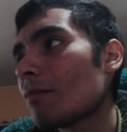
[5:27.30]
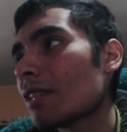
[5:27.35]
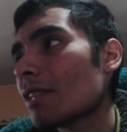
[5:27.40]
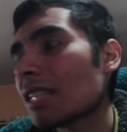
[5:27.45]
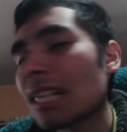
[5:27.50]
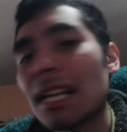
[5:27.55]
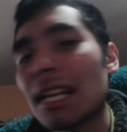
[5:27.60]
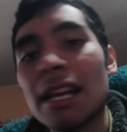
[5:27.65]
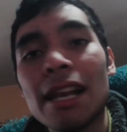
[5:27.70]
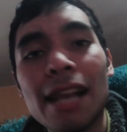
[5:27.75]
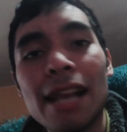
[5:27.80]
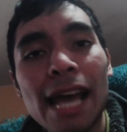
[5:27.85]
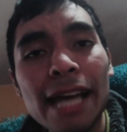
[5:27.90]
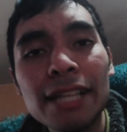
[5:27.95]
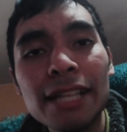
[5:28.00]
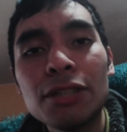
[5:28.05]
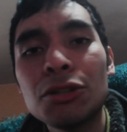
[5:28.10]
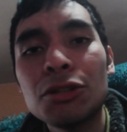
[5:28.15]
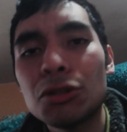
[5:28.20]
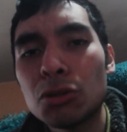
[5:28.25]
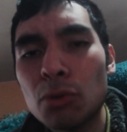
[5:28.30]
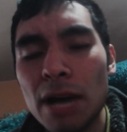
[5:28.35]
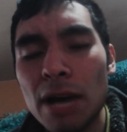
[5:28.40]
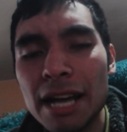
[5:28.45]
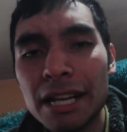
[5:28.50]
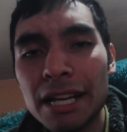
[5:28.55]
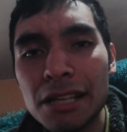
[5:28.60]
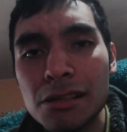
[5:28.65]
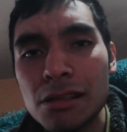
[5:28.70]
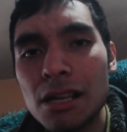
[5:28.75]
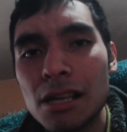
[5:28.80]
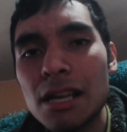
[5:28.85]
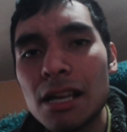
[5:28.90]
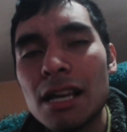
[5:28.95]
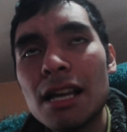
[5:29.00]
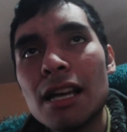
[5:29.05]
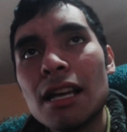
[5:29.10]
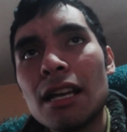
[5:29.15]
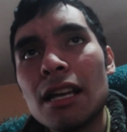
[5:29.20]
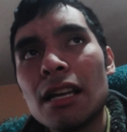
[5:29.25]
late 20s,
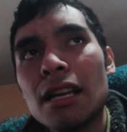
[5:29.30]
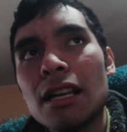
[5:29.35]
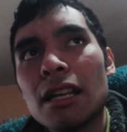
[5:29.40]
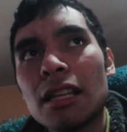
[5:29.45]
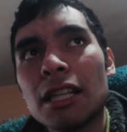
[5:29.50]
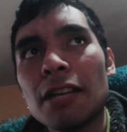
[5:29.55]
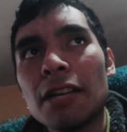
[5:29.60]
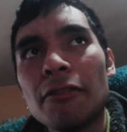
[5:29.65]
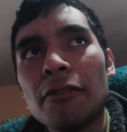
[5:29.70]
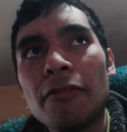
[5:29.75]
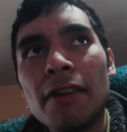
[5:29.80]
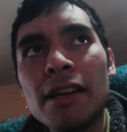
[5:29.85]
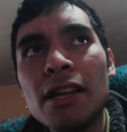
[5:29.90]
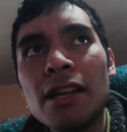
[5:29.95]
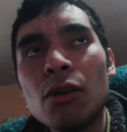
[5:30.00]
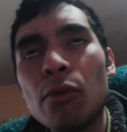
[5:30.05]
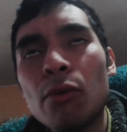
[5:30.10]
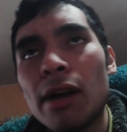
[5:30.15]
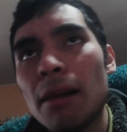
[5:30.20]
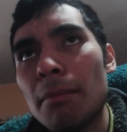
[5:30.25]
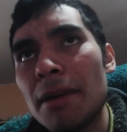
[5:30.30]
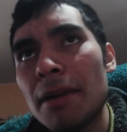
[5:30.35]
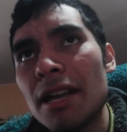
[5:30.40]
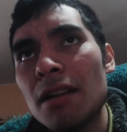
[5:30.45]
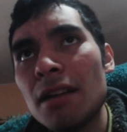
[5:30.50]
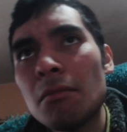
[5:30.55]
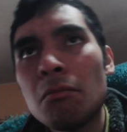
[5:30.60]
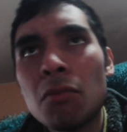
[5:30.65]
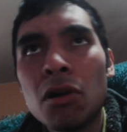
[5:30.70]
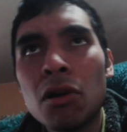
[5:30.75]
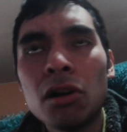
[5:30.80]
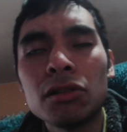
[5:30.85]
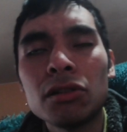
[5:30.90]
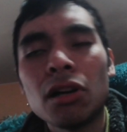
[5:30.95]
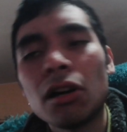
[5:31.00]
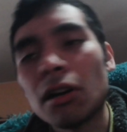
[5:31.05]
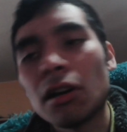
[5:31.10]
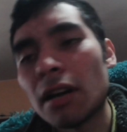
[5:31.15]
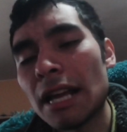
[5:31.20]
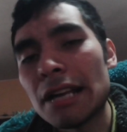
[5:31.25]
the feeling will be more
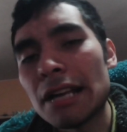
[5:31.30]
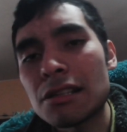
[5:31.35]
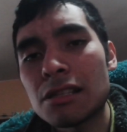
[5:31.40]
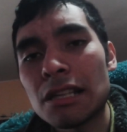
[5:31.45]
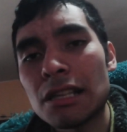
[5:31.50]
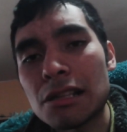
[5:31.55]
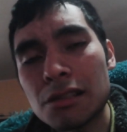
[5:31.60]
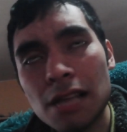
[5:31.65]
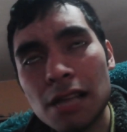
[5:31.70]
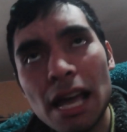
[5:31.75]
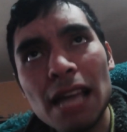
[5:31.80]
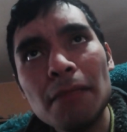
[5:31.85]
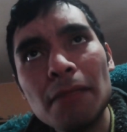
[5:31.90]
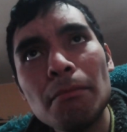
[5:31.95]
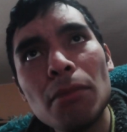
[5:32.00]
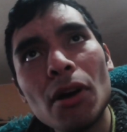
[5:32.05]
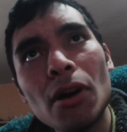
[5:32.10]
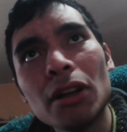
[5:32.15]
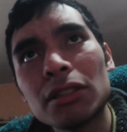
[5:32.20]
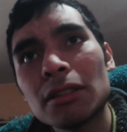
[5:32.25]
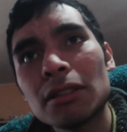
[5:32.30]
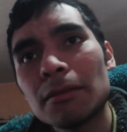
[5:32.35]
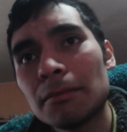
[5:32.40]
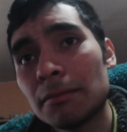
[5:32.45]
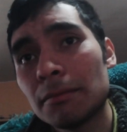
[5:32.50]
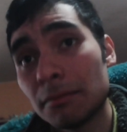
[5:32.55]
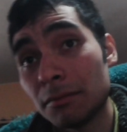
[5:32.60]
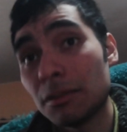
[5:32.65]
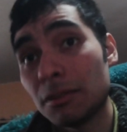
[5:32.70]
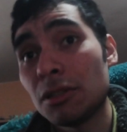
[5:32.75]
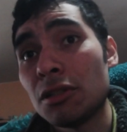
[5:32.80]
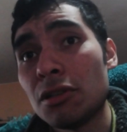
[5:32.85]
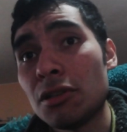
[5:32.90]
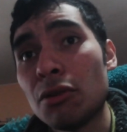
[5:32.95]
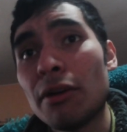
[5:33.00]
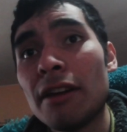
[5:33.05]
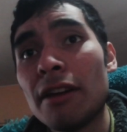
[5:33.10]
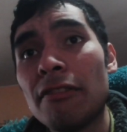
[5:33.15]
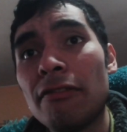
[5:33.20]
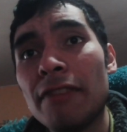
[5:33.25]
or less the same, but you
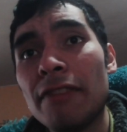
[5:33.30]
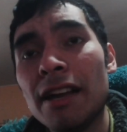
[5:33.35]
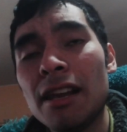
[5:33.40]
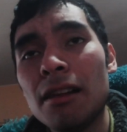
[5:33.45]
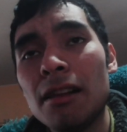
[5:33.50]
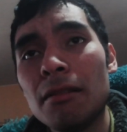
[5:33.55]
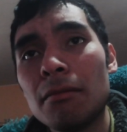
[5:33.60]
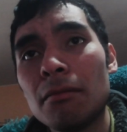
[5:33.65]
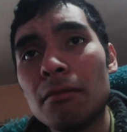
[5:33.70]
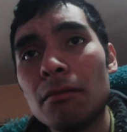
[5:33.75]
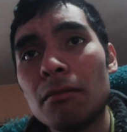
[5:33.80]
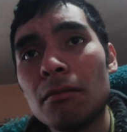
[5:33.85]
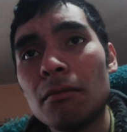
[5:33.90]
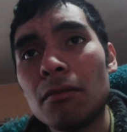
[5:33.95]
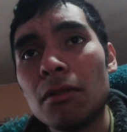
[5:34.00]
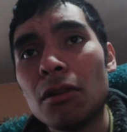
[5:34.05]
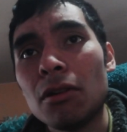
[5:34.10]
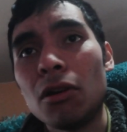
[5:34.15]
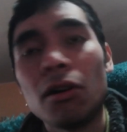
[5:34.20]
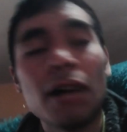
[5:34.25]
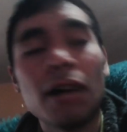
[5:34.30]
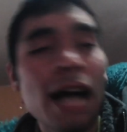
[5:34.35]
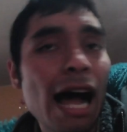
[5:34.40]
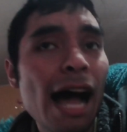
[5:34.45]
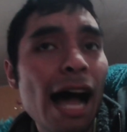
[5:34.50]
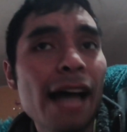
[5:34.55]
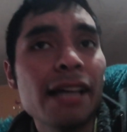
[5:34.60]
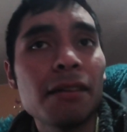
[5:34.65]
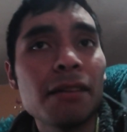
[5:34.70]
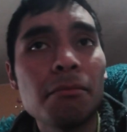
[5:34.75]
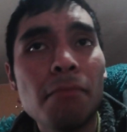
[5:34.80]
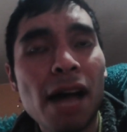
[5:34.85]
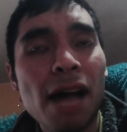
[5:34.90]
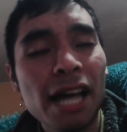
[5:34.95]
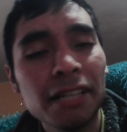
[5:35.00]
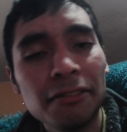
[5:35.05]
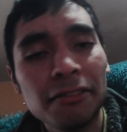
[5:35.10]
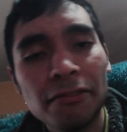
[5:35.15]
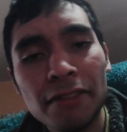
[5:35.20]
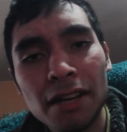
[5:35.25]
will feel, or I
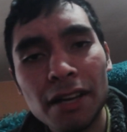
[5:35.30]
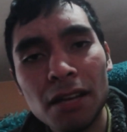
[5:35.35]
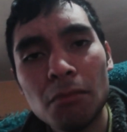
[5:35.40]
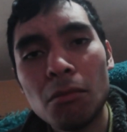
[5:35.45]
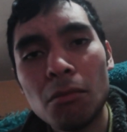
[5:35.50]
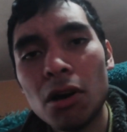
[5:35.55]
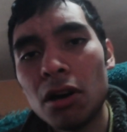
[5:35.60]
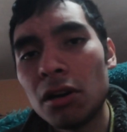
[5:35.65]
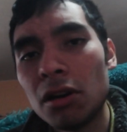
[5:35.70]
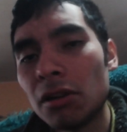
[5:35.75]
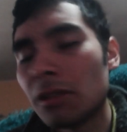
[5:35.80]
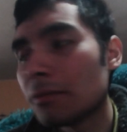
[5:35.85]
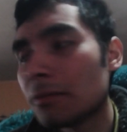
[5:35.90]
might feel more